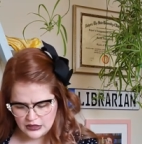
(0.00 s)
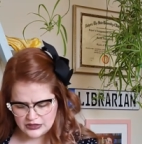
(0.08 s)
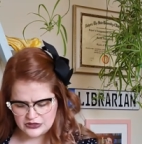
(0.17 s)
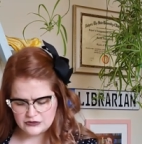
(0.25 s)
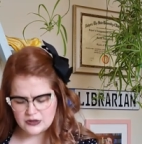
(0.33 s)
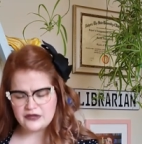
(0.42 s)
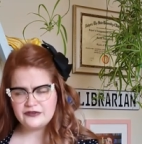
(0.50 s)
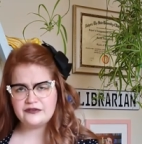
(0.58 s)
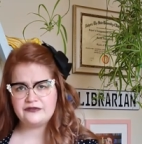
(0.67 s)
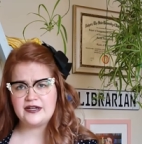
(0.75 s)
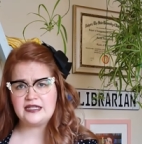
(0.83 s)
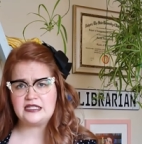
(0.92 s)
you often
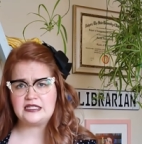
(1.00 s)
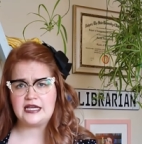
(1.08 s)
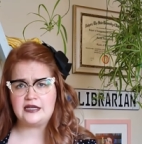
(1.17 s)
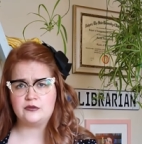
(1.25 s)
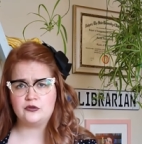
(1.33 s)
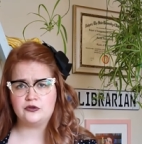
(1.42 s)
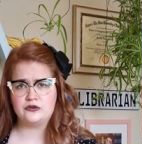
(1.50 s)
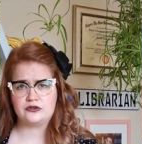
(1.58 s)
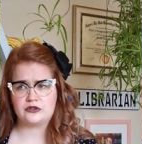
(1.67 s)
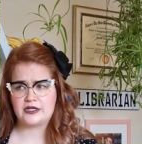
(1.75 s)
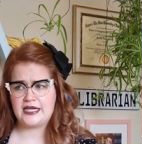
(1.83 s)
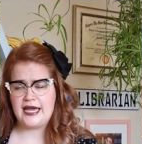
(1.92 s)
find these animals
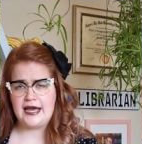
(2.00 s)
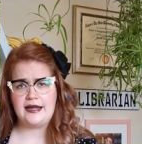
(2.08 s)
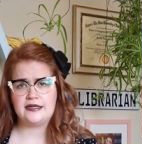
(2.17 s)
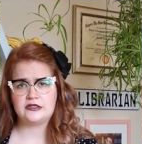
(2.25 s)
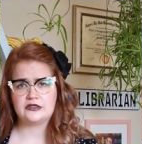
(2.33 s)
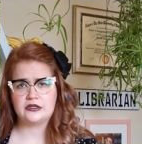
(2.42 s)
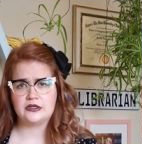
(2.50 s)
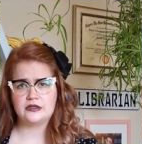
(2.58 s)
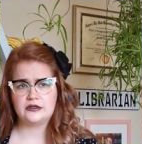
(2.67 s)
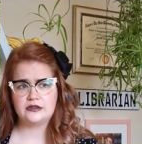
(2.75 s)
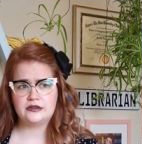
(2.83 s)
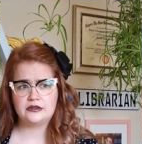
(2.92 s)
or cats
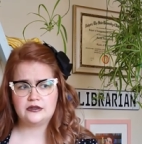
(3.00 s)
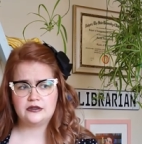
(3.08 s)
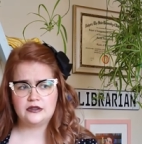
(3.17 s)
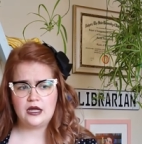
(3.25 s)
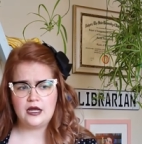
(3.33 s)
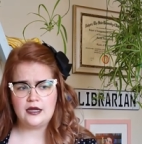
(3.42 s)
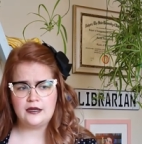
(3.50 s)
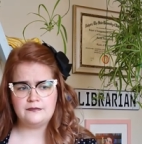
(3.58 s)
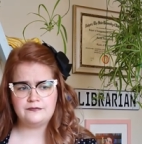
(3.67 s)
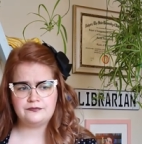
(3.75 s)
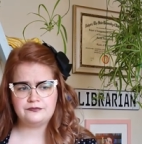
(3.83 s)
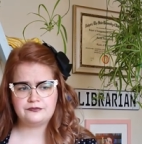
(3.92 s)
or
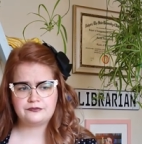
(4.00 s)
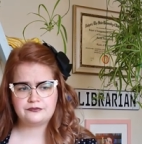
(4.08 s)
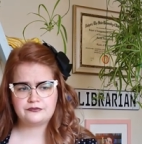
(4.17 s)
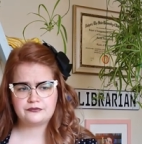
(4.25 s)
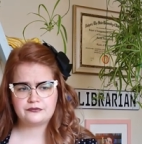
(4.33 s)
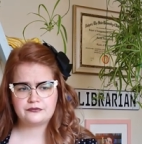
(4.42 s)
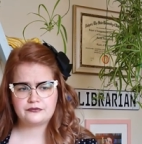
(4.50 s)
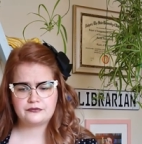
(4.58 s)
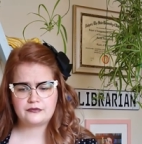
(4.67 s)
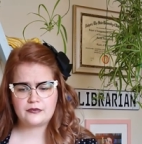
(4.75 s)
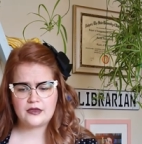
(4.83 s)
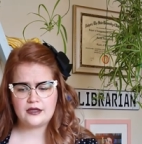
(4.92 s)
um,
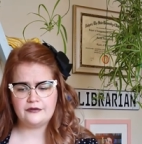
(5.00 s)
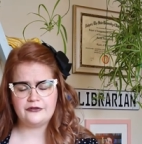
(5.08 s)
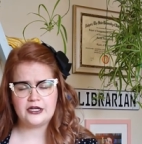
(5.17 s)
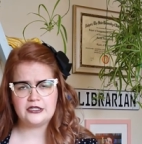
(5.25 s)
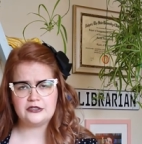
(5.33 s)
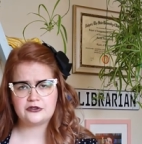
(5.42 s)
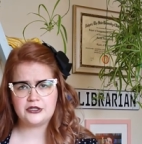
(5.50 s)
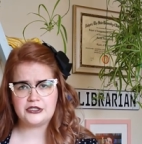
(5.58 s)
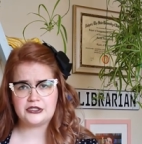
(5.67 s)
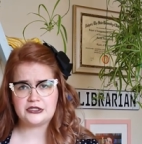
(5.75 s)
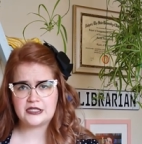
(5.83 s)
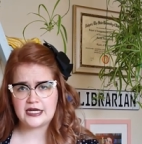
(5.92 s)
various
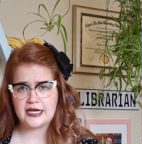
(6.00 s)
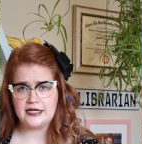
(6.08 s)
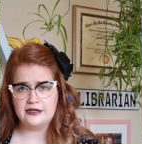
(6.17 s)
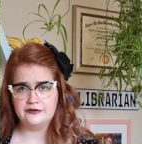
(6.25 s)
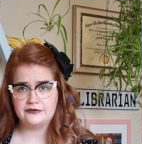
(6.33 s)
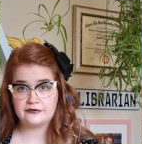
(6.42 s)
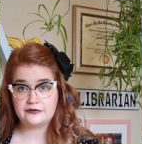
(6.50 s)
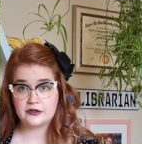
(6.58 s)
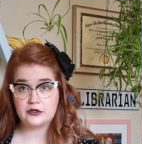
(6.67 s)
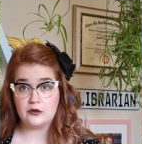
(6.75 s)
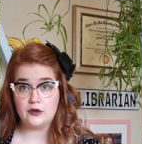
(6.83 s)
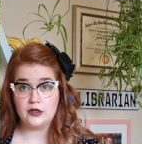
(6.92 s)
creatures that kind of
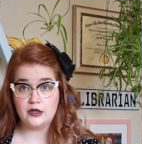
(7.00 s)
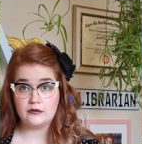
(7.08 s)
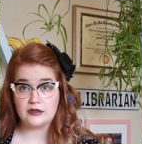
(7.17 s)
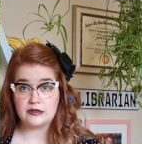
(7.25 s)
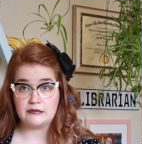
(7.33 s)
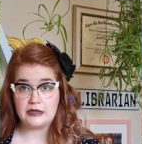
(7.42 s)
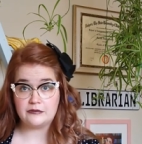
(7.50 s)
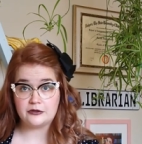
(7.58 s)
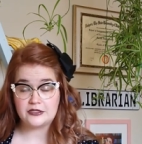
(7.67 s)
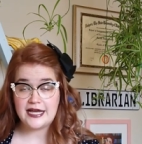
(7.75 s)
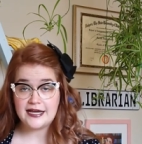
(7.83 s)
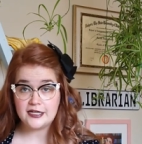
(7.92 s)
go along with the main
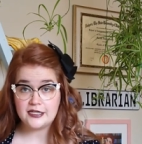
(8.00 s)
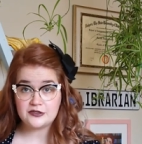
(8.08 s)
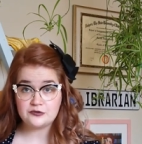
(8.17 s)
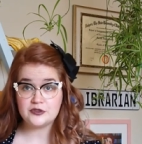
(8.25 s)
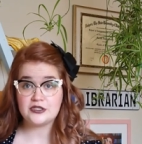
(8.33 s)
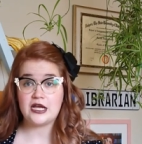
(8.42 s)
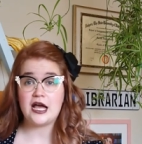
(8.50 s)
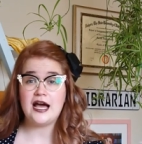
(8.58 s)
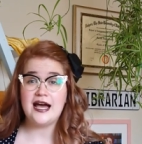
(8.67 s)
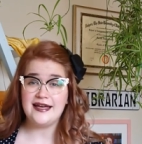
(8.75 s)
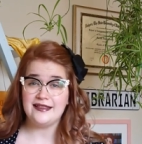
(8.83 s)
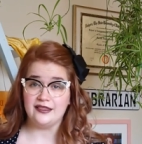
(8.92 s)
protagonist, which
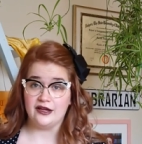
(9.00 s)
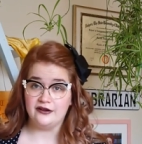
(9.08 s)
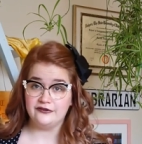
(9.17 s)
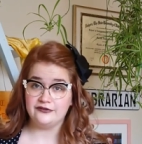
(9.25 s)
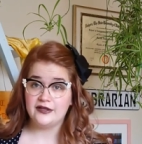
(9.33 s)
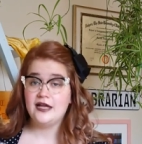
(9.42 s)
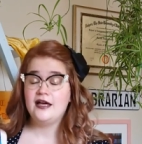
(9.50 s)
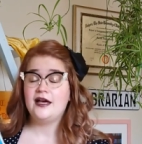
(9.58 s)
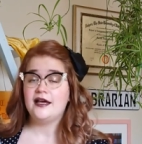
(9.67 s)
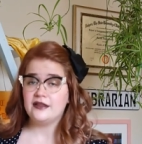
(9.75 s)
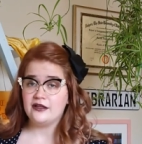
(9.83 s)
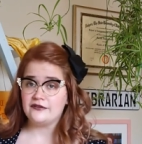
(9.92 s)
I love.
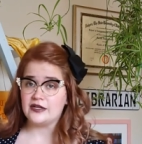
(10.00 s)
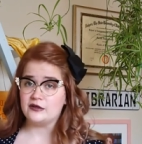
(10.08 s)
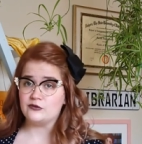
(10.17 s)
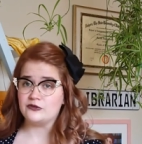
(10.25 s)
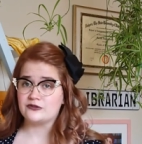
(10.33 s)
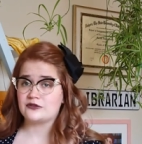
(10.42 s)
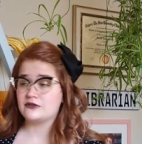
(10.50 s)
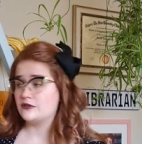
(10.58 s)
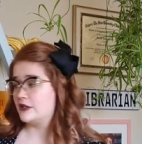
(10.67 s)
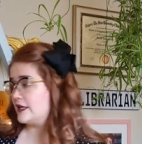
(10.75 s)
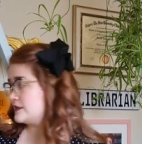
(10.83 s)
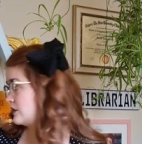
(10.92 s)
I love animals, so
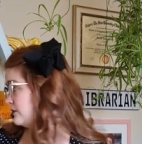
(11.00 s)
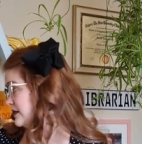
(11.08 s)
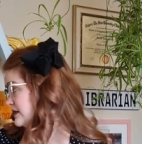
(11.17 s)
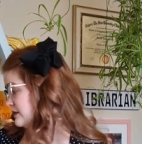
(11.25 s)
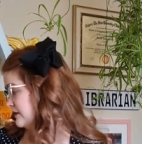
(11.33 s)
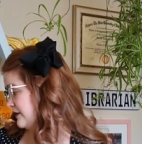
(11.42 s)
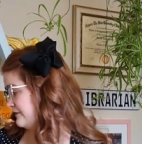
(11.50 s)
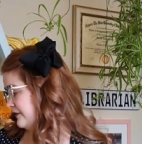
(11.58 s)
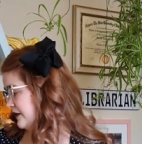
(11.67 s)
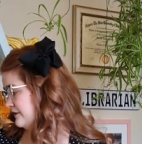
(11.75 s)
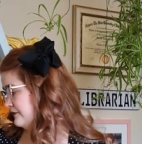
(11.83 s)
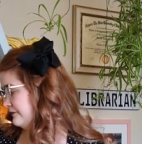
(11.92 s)
that's always something
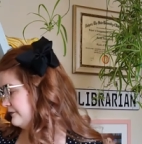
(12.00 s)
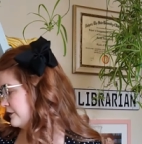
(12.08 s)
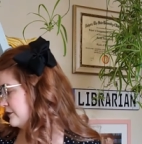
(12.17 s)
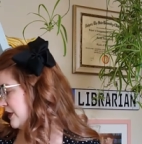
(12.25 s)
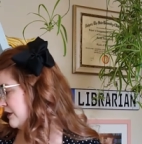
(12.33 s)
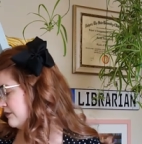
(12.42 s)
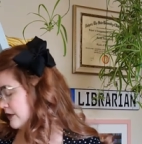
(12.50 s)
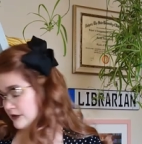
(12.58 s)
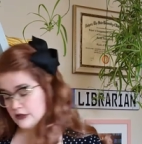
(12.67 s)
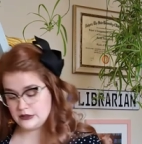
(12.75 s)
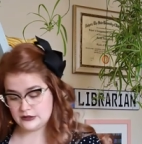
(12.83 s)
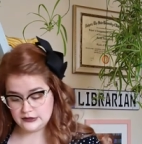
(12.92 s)
fun for me
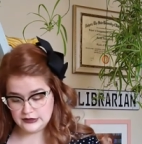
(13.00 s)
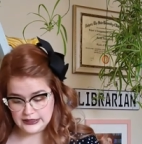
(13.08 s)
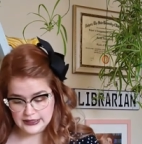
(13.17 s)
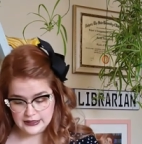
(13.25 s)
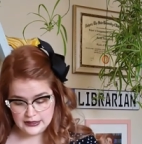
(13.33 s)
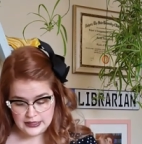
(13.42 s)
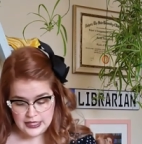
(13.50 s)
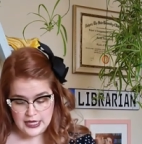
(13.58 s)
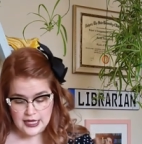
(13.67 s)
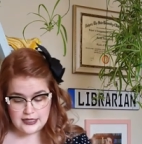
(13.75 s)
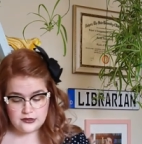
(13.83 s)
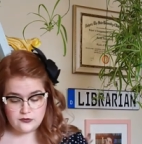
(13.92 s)
personally
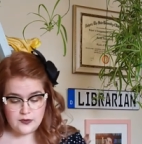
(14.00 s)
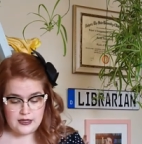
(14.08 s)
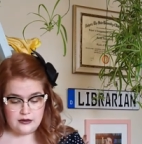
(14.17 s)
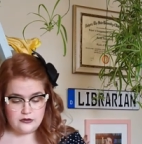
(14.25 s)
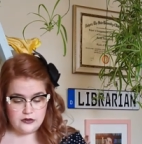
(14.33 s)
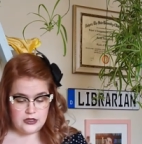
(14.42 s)
as well.